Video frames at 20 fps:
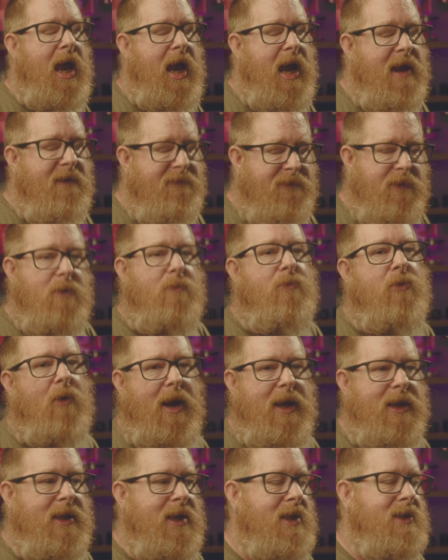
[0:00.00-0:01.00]
If you
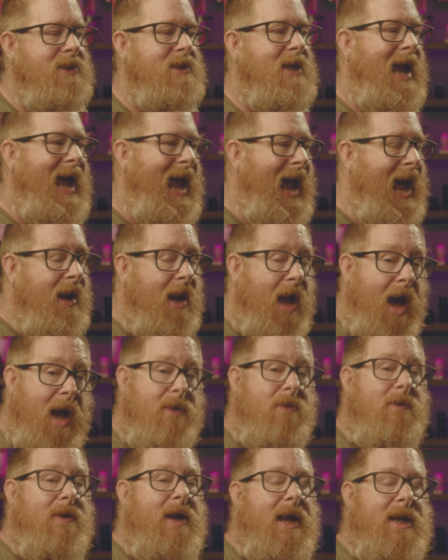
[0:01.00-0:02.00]
break it at
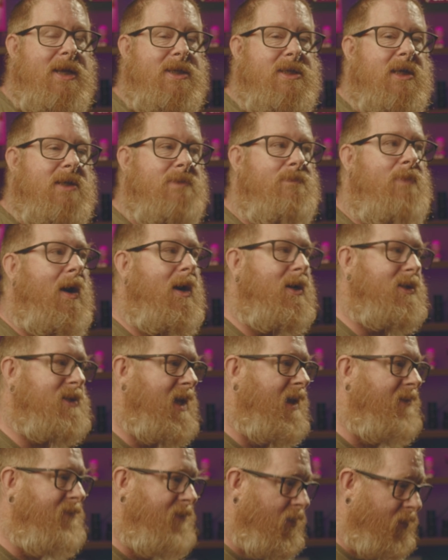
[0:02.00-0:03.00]
$186,
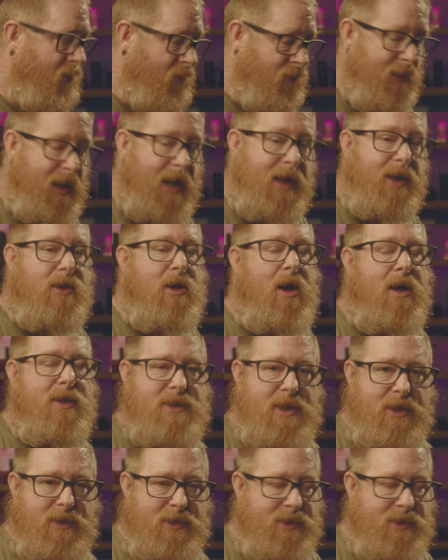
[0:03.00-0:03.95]
if you're creating content